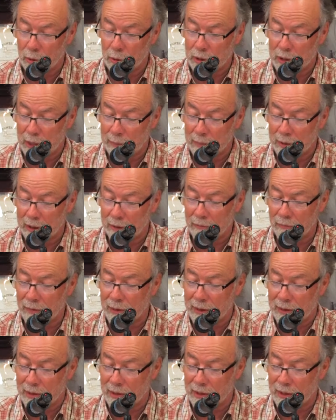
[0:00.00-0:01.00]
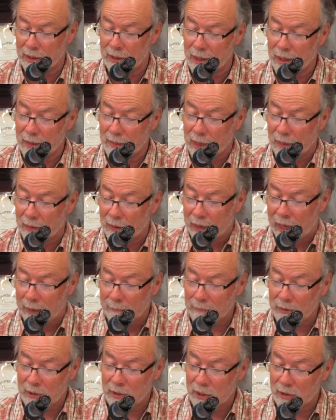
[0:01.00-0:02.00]
who seem convinced that the
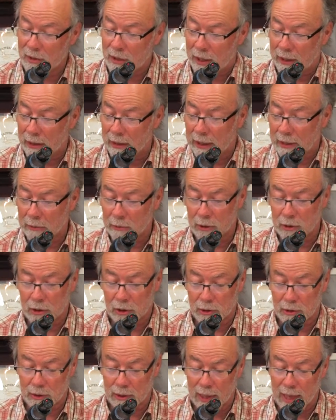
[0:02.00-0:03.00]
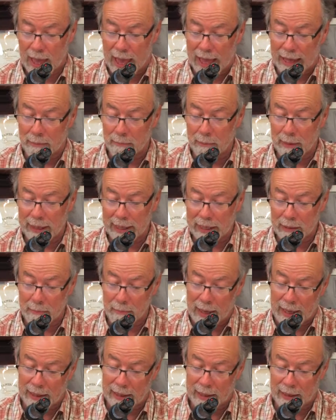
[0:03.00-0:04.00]
emphasis on literature and meaning
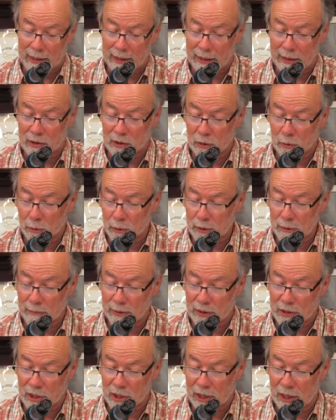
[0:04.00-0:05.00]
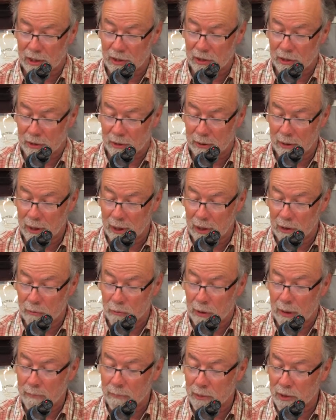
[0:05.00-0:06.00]
making in schools of education
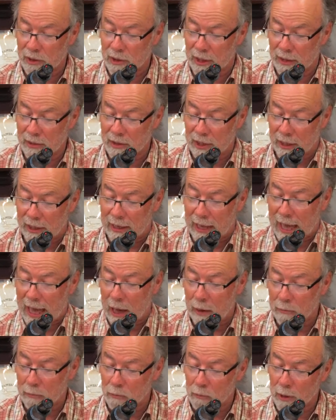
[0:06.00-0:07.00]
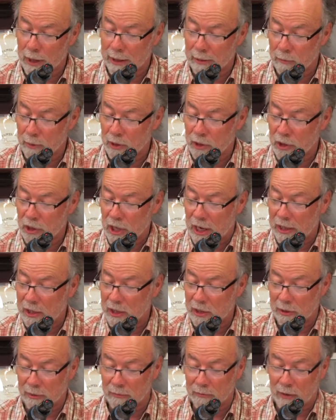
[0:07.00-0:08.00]
represents an outright
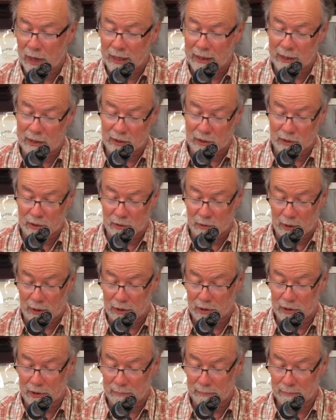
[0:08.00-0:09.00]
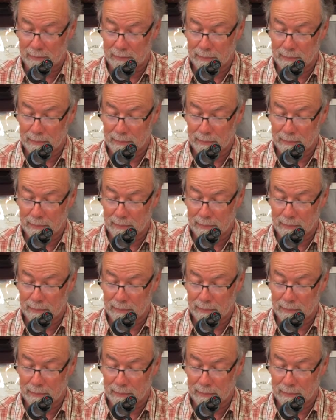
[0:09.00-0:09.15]
rejection of phonics instruction.